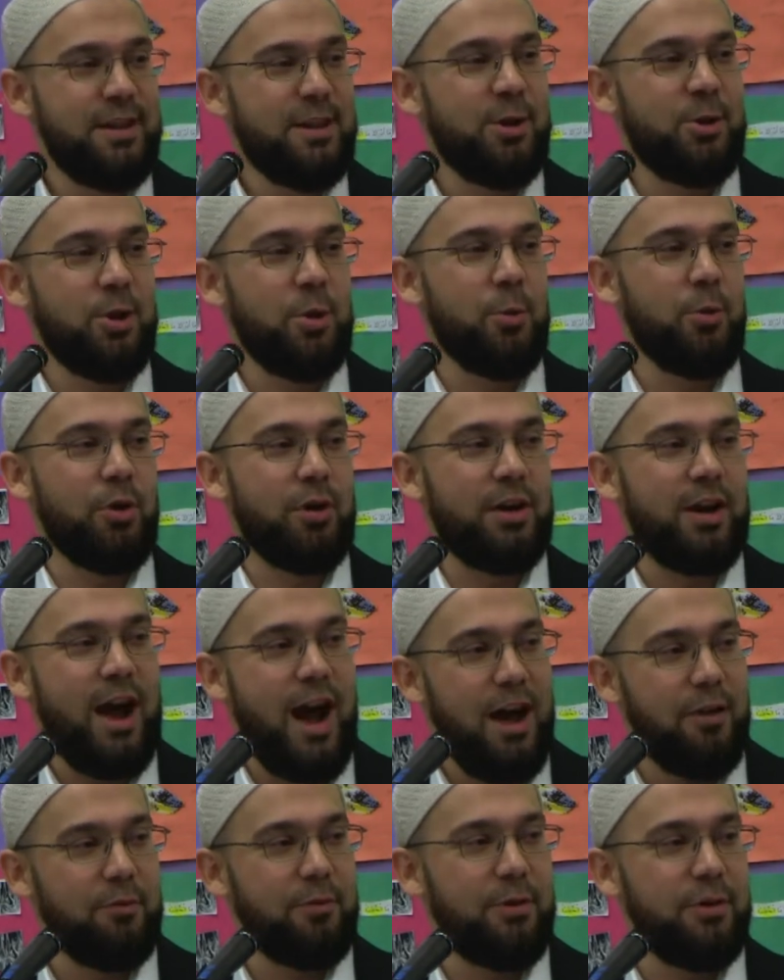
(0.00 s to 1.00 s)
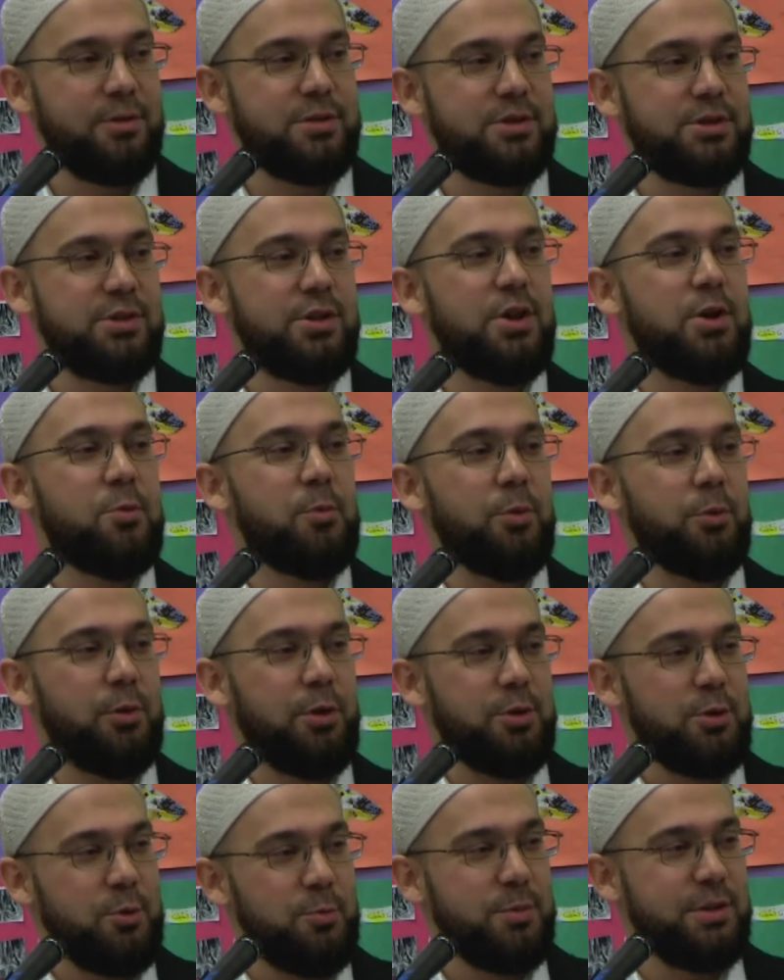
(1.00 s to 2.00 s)
You know, we were converts, we were
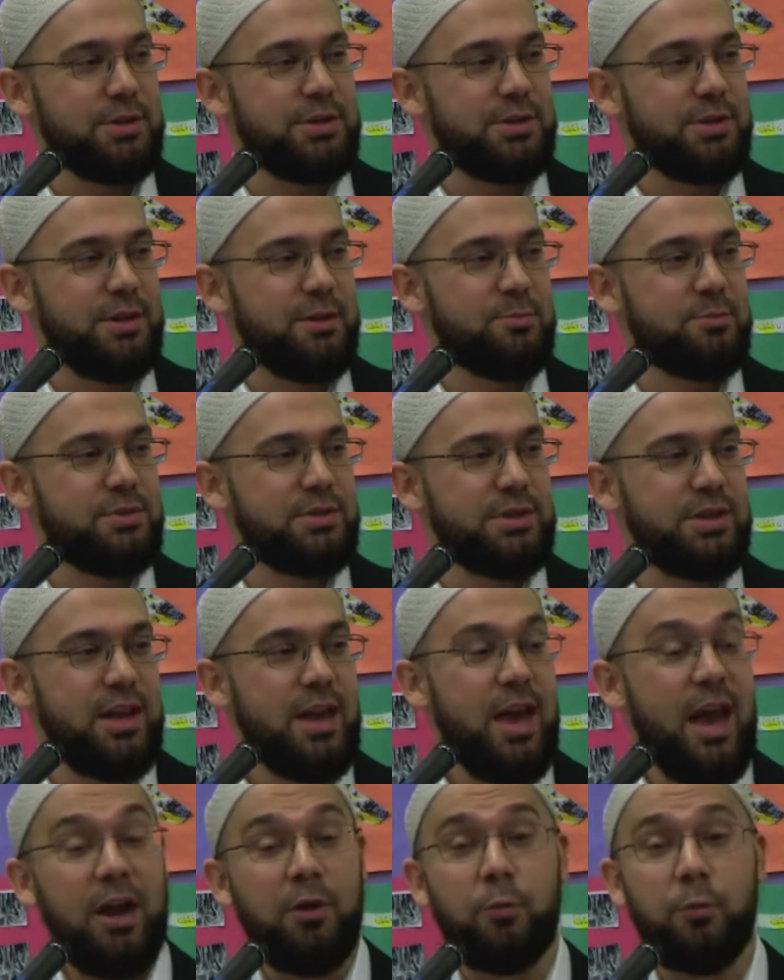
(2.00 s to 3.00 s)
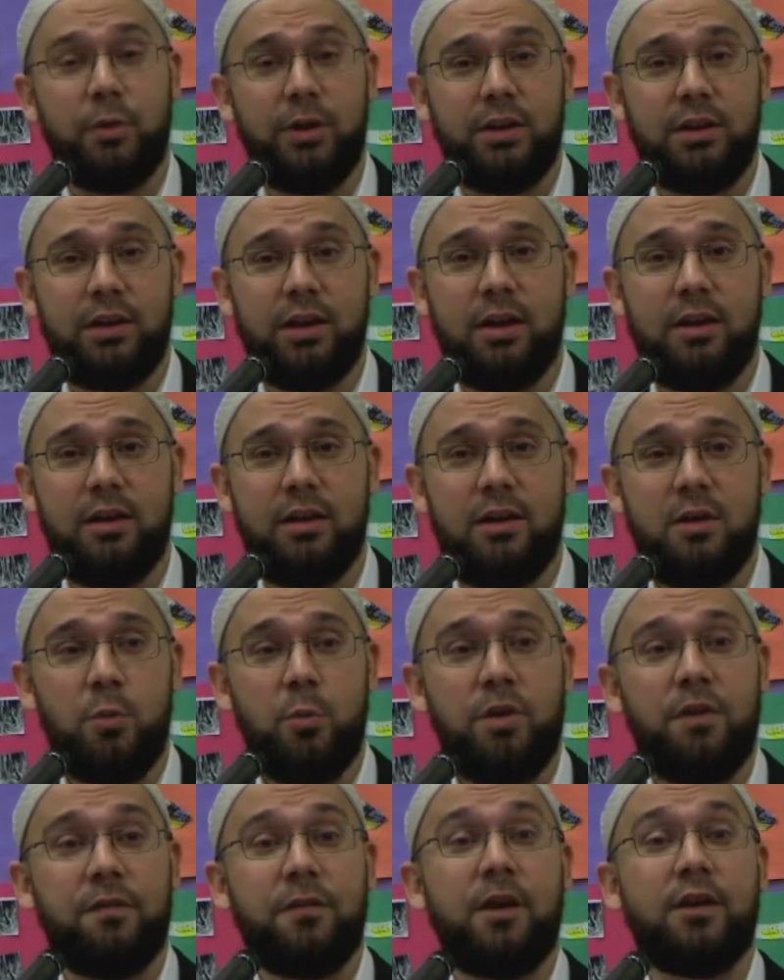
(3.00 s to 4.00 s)
new Muslims, and really,
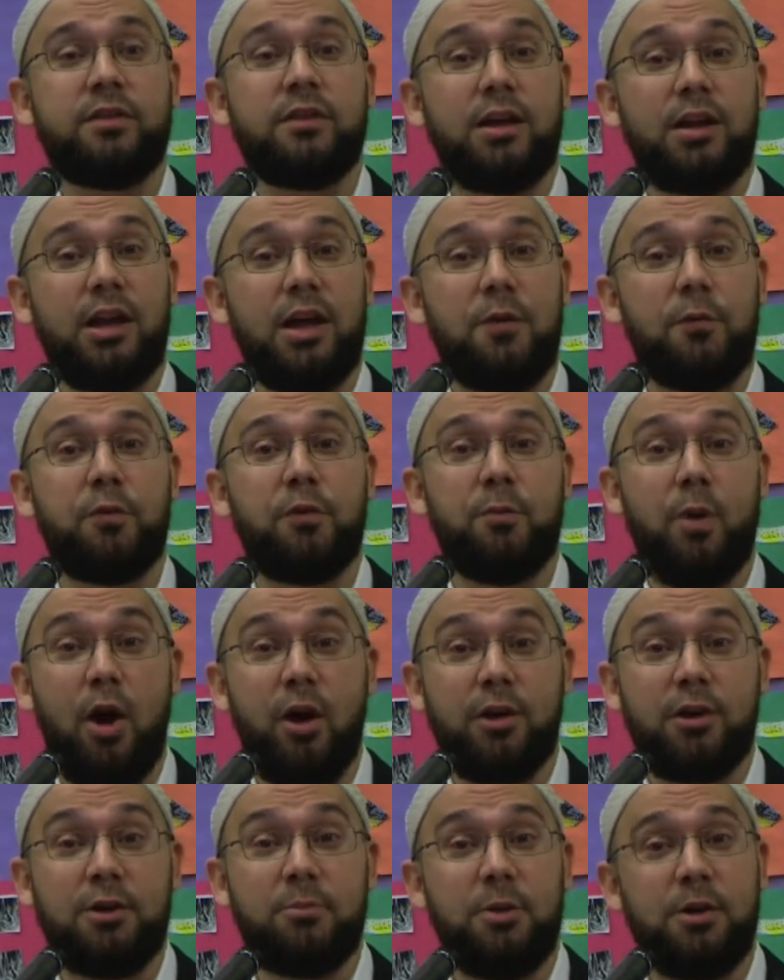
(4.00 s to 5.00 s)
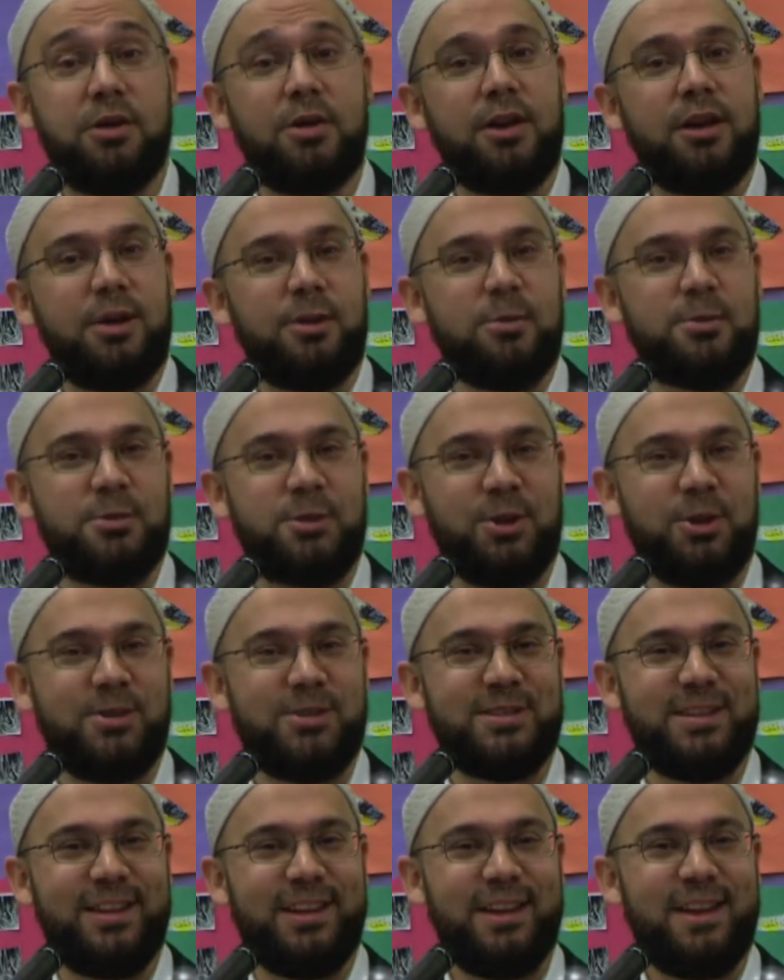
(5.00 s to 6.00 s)
we felt the love from our community in New
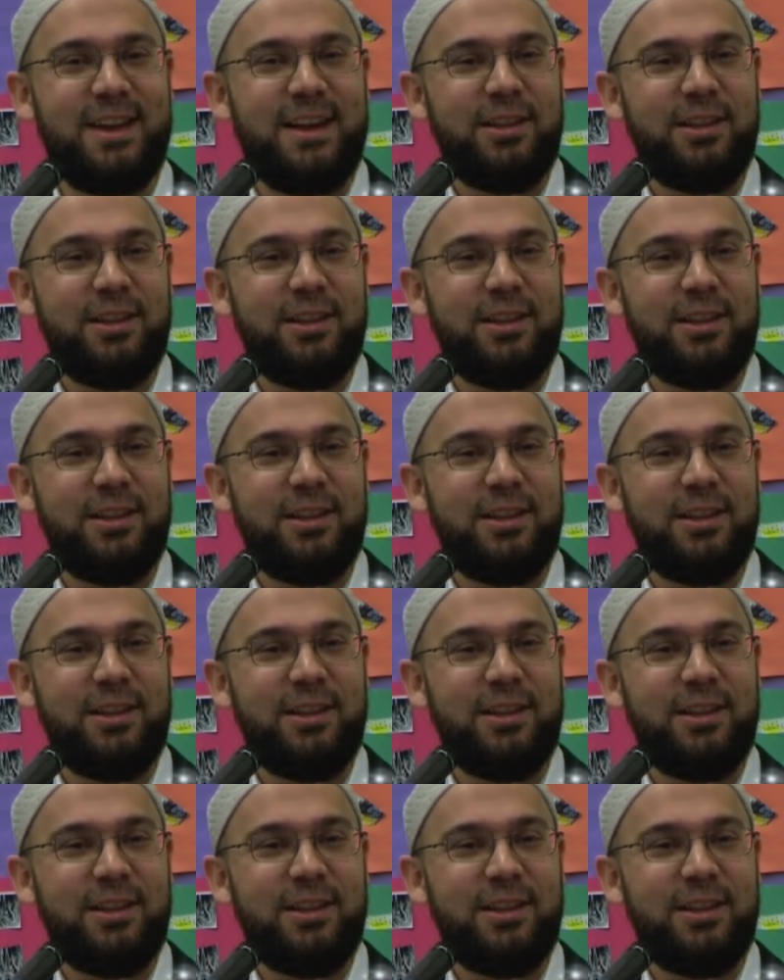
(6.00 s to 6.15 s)
Jersey.